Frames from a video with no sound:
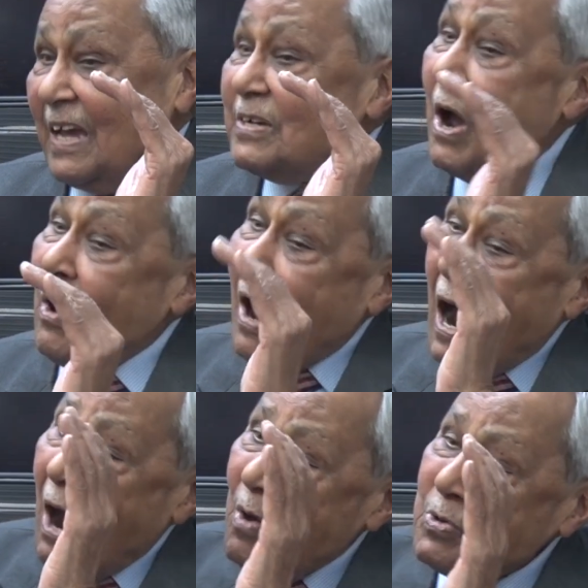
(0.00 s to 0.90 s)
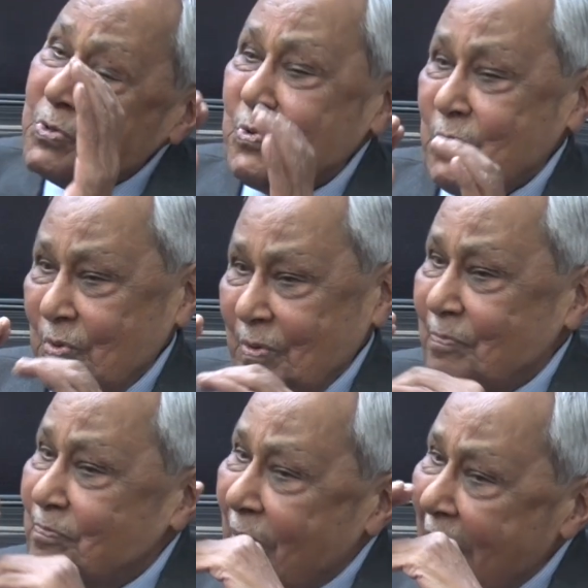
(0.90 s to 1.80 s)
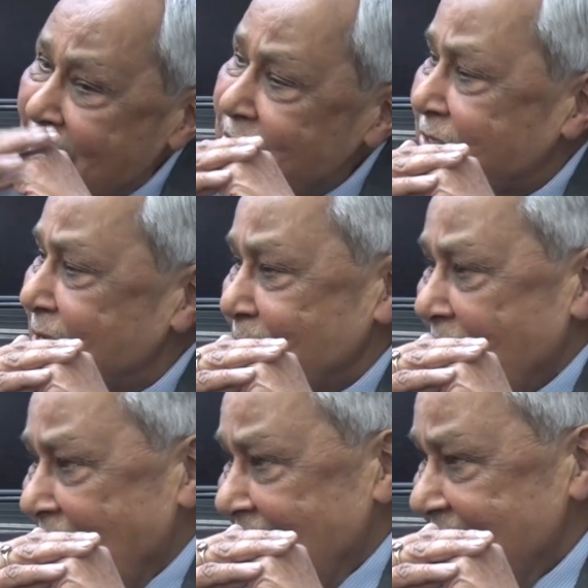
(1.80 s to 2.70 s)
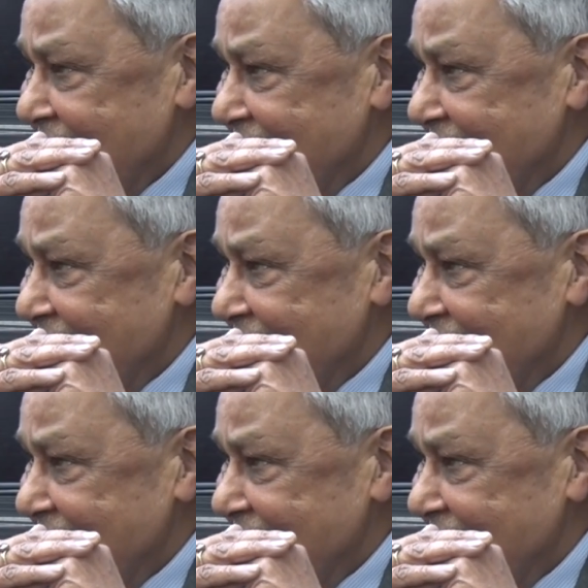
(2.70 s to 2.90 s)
Now, how to balance the power